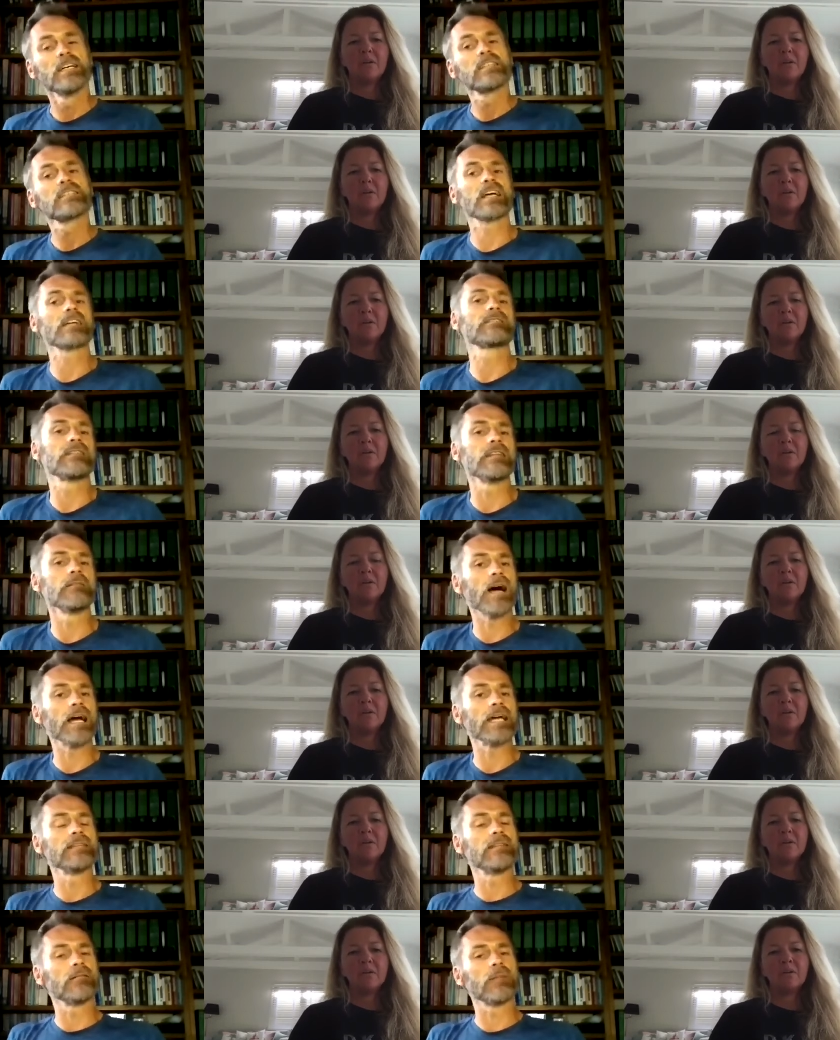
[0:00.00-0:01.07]
Speaker 1: suddenly
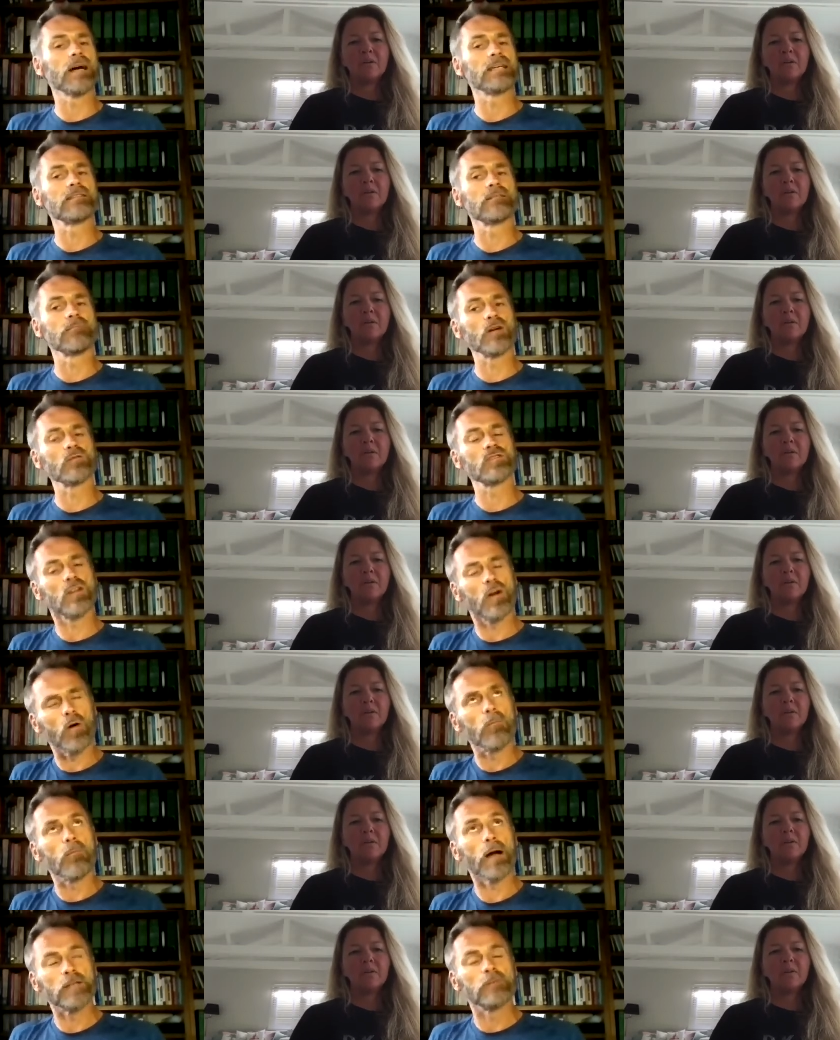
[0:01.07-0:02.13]
made, made the most,
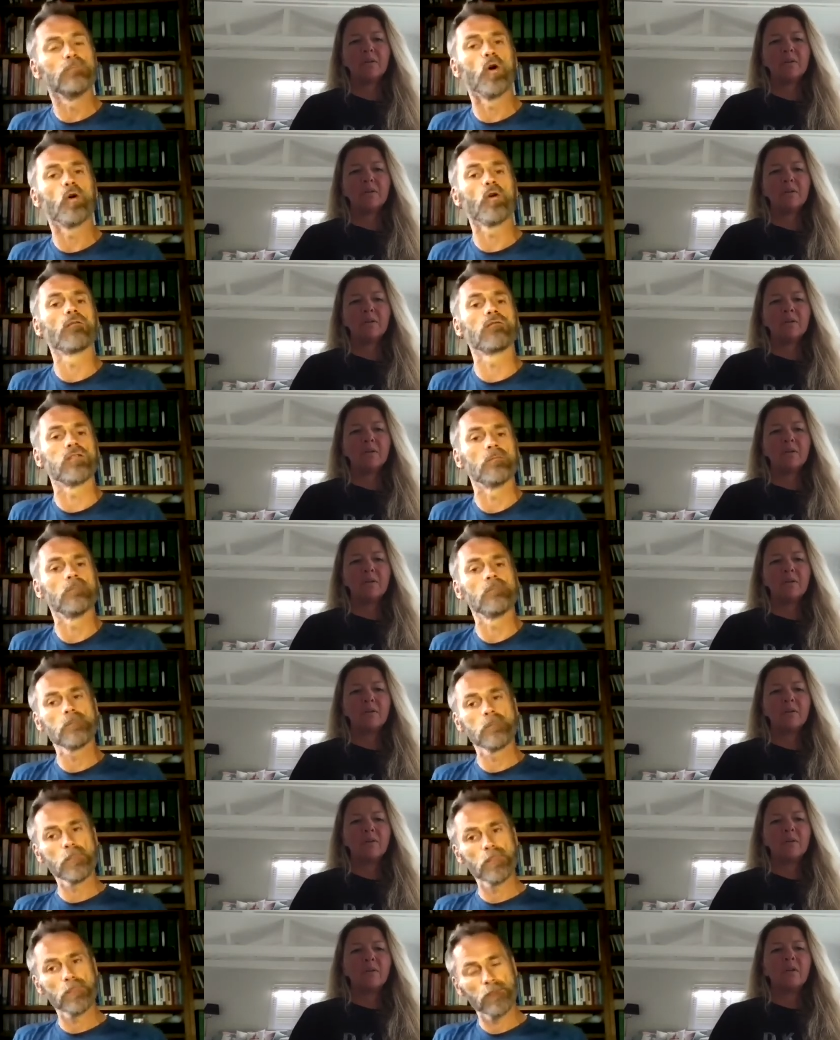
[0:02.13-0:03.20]
made more of them.
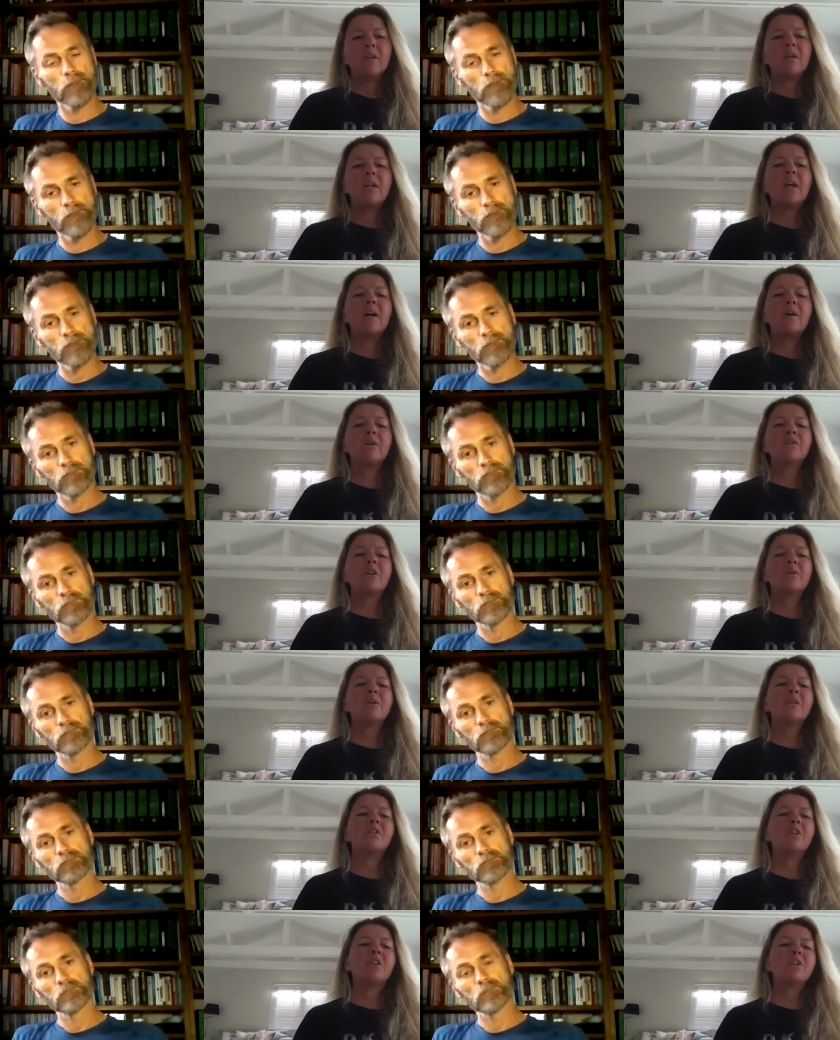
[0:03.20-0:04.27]
Speaker 2: Yeah, I was going to
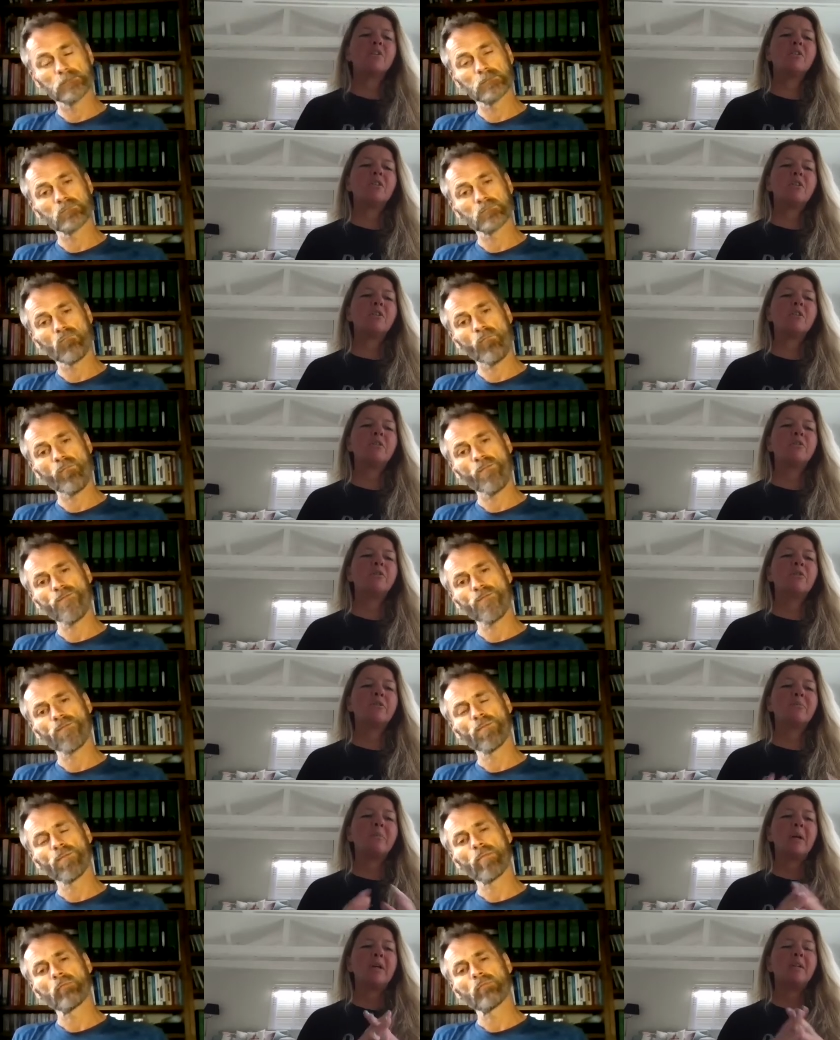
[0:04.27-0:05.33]
ask you because you, you sort
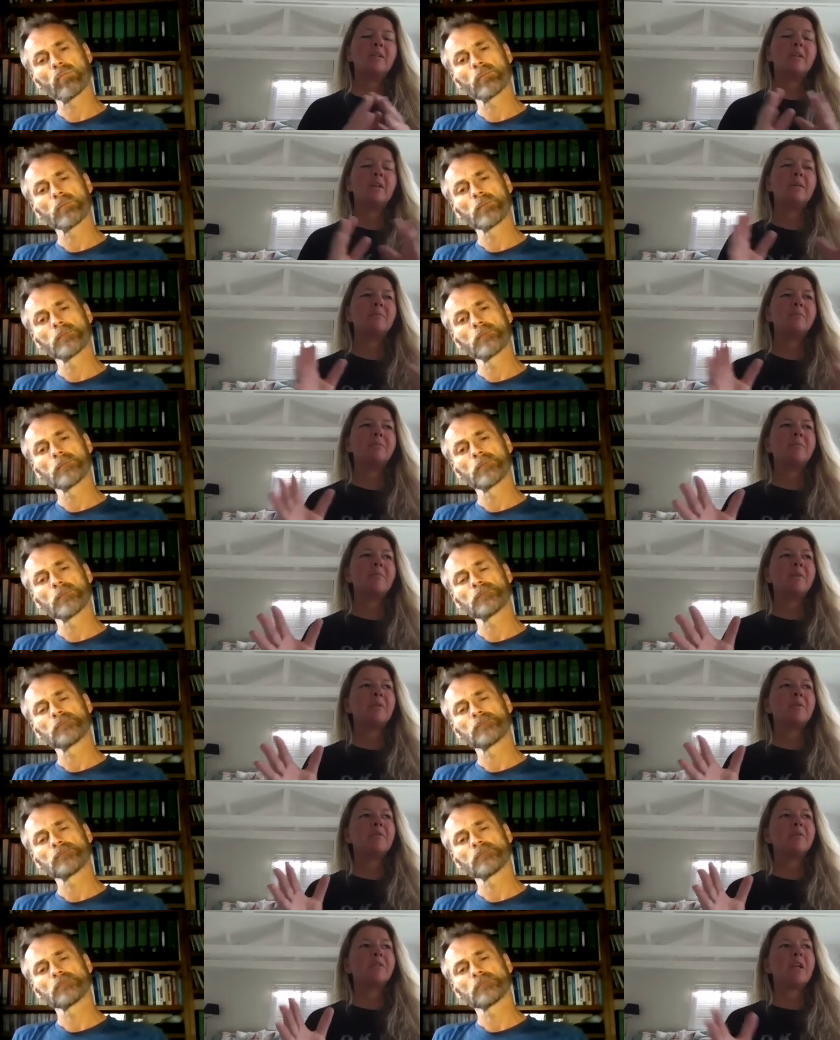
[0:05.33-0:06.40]
of made um,
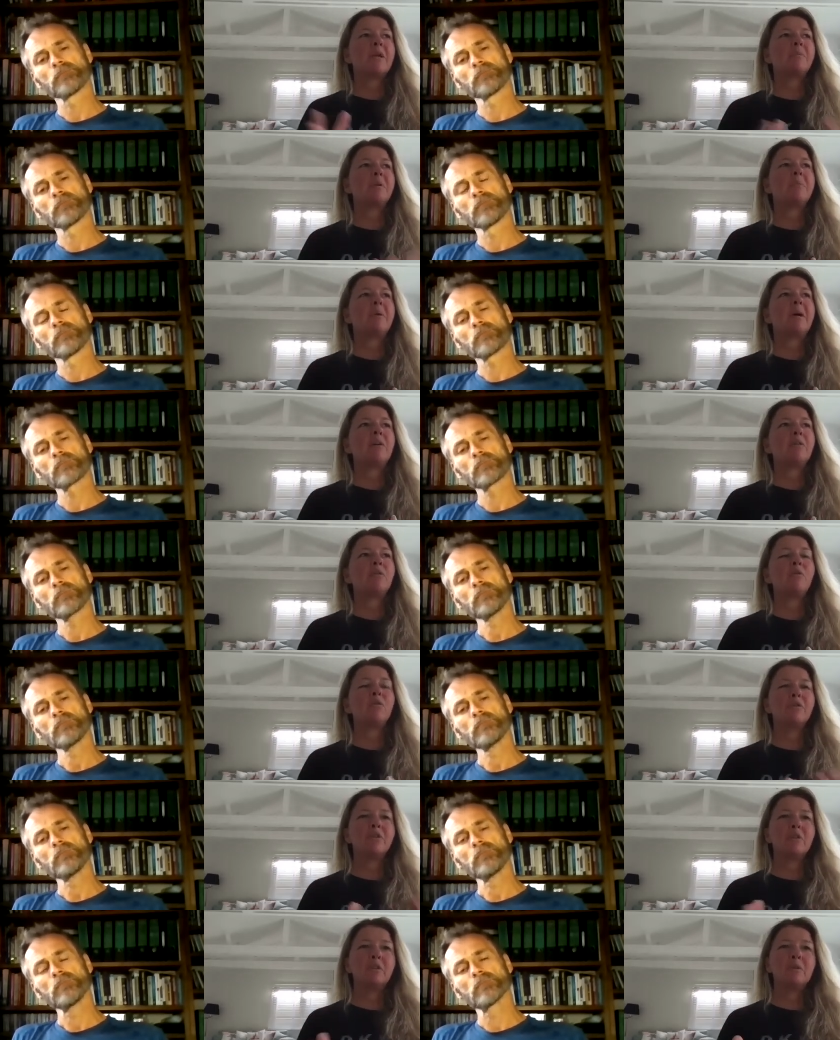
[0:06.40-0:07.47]
the statement about all of a
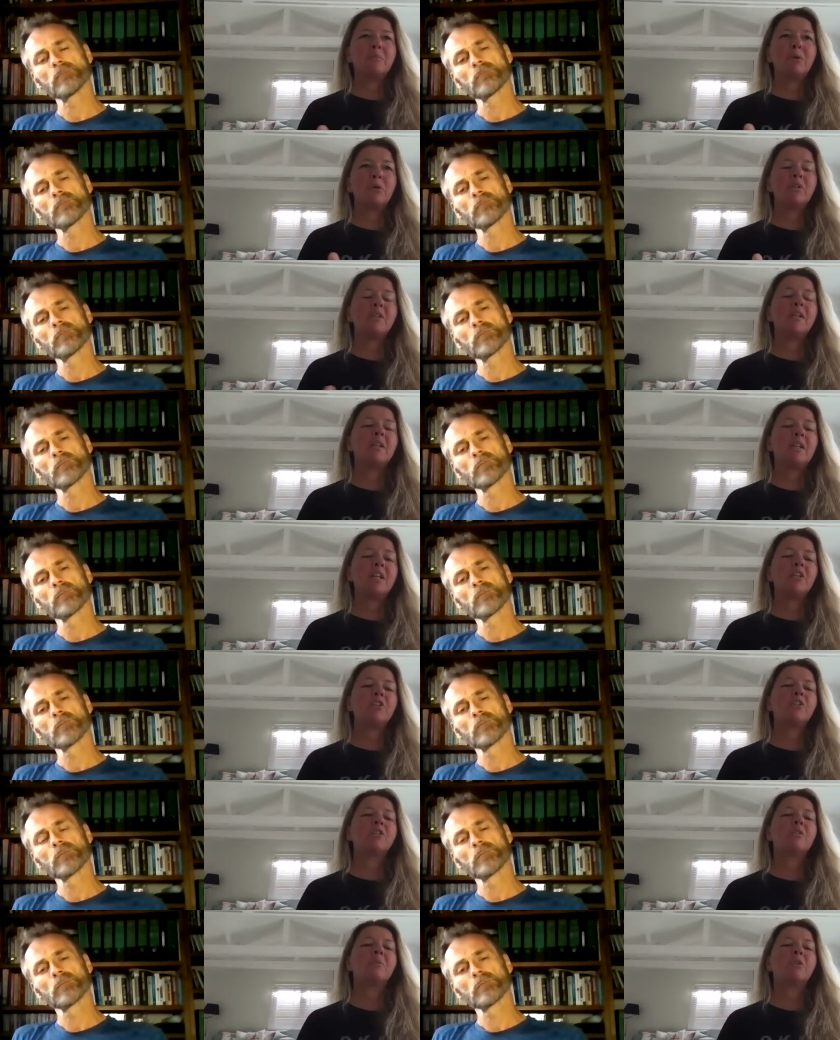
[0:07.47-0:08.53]
sudden the boys didn't need you
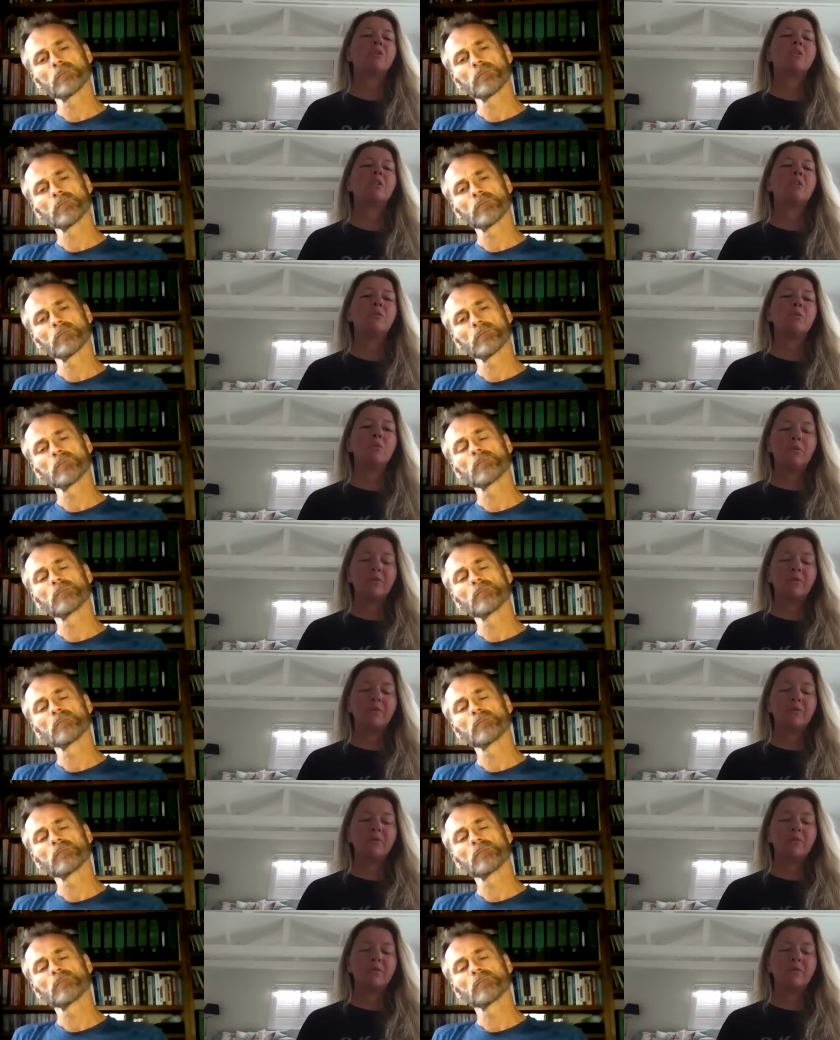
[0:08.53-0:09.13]
so much, so you all of a